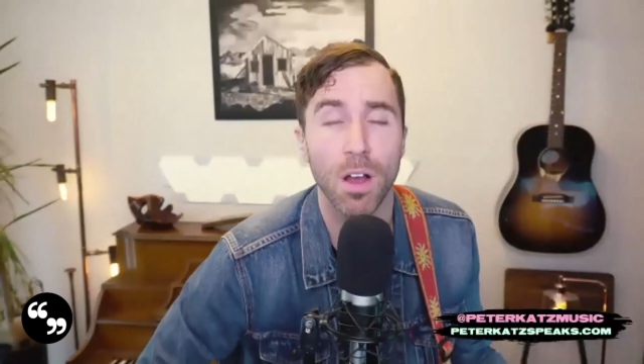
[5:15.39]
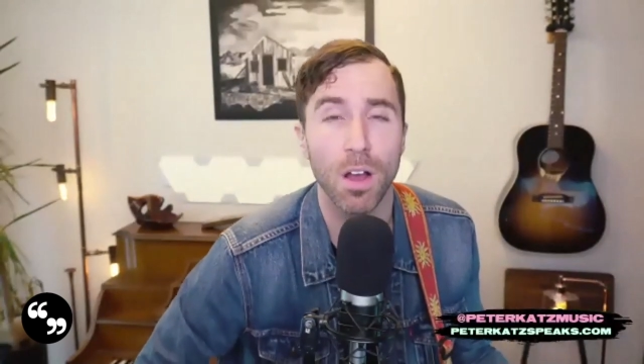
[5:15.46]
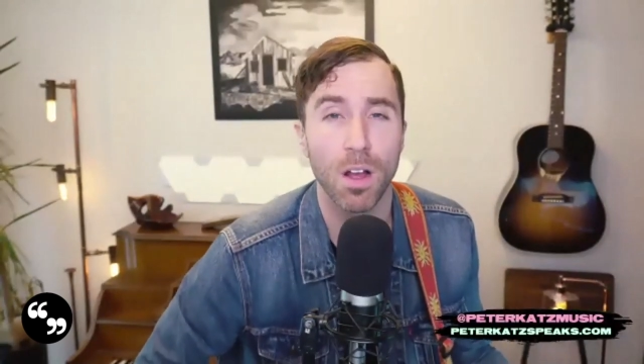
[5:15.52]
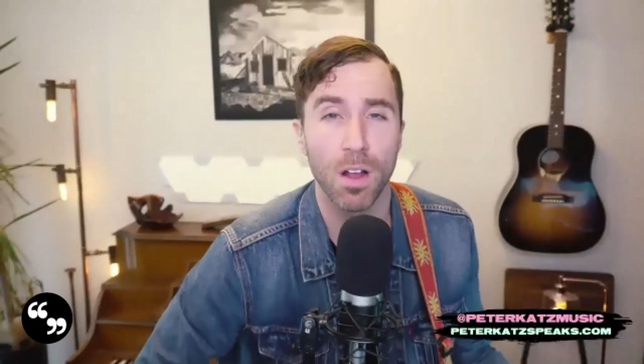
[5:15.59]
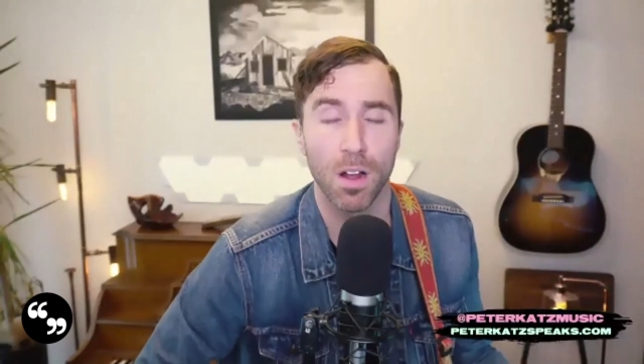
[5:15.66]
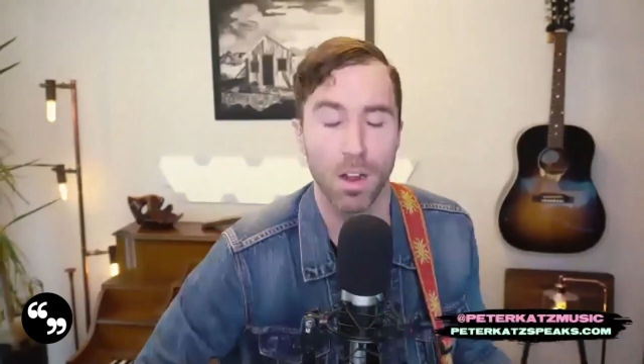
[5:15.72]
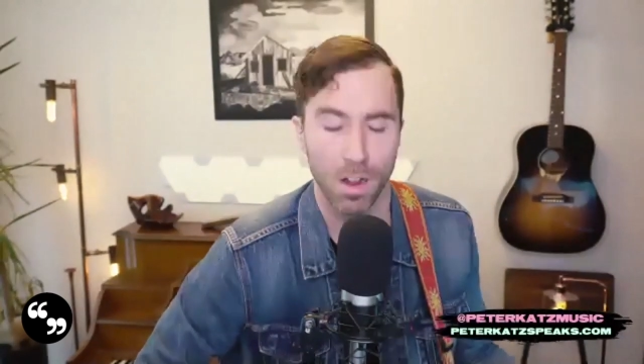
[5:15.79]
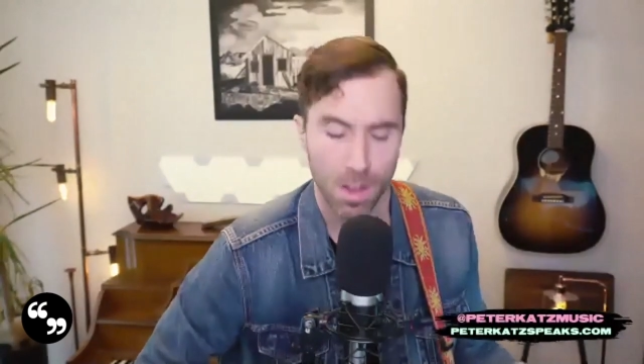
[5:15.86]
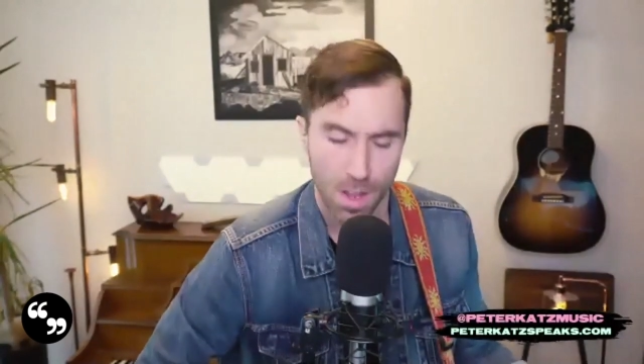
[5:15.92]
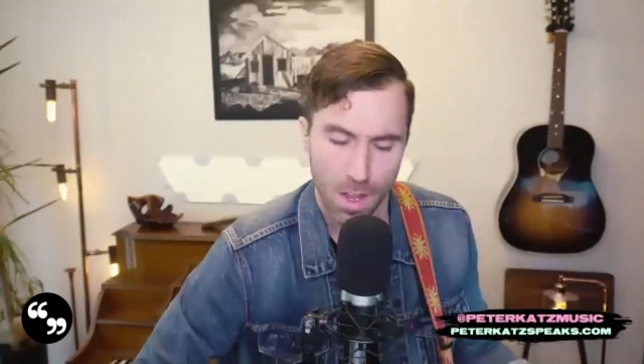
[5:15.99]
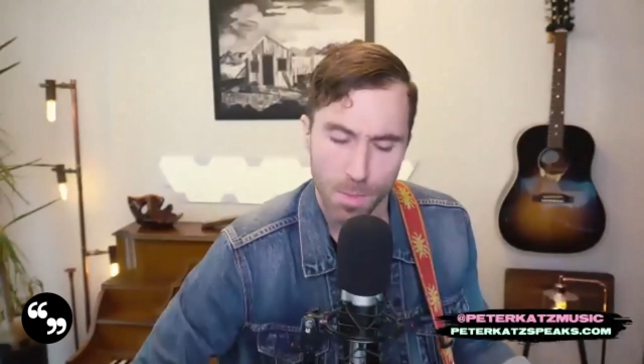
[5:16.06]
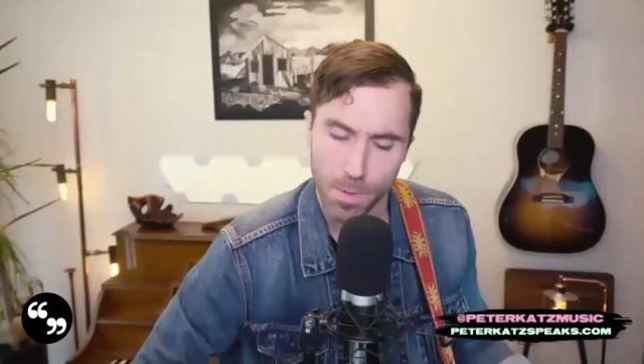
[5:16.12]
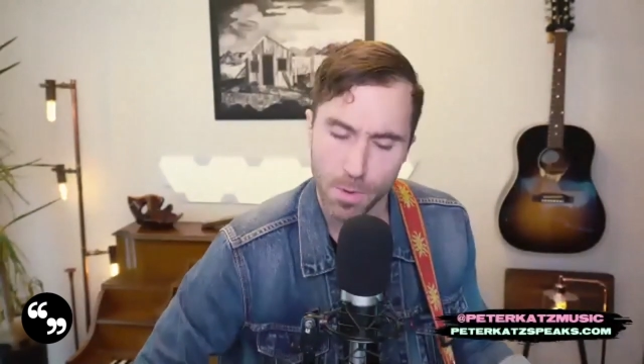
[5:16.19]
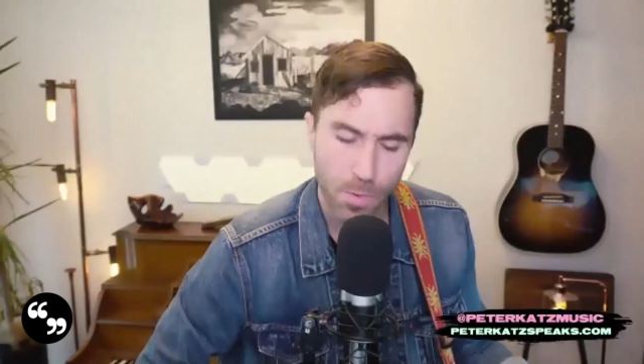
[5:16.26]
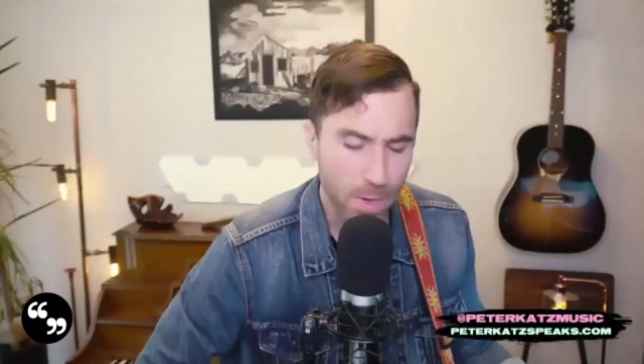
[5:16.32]

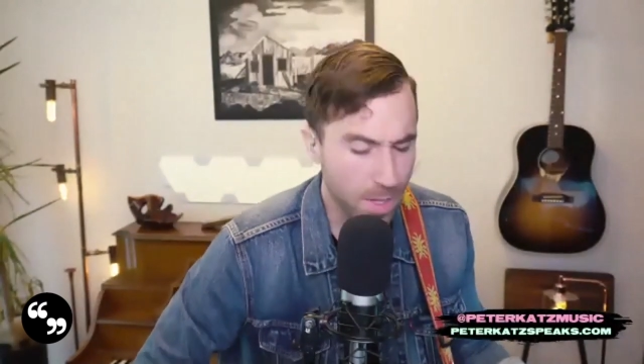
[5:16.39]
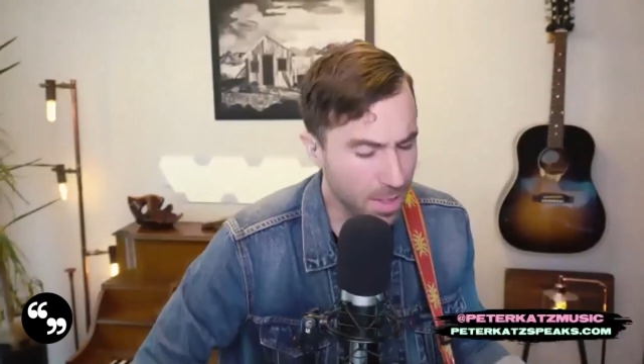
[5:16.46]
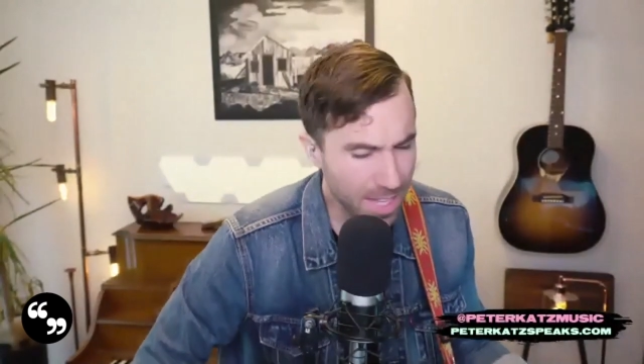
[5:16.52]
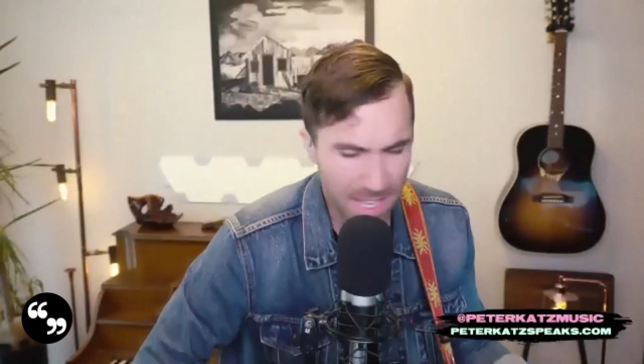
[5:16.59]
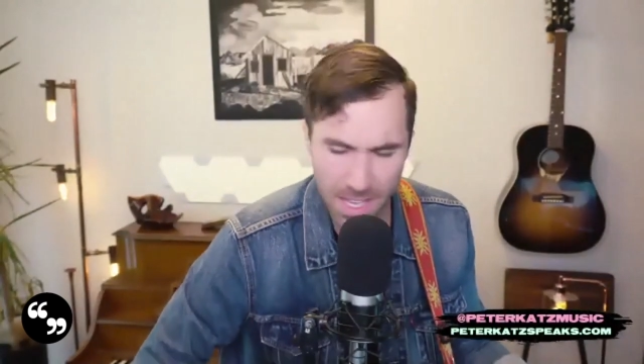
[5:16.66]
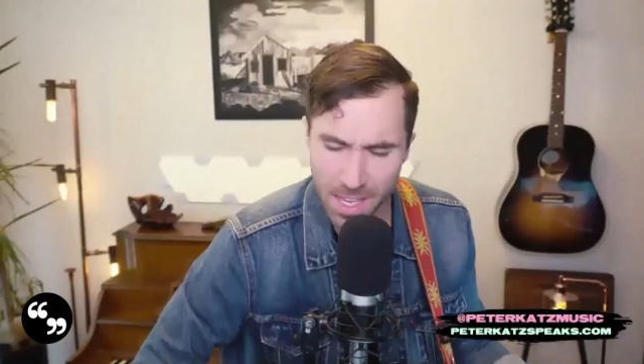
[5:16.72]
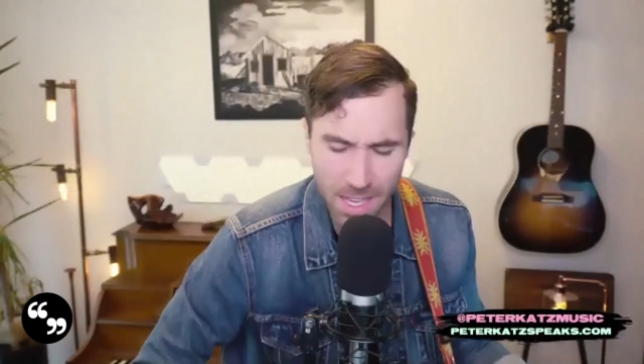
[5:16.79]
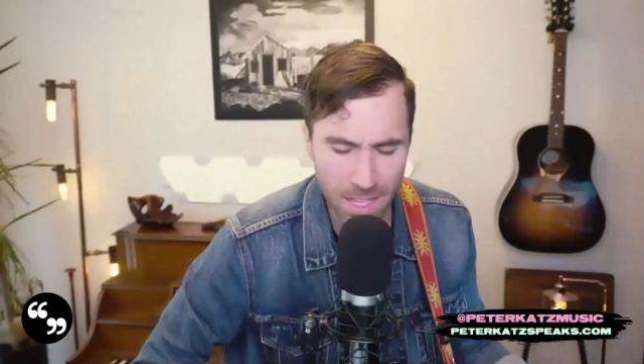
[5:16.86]
but really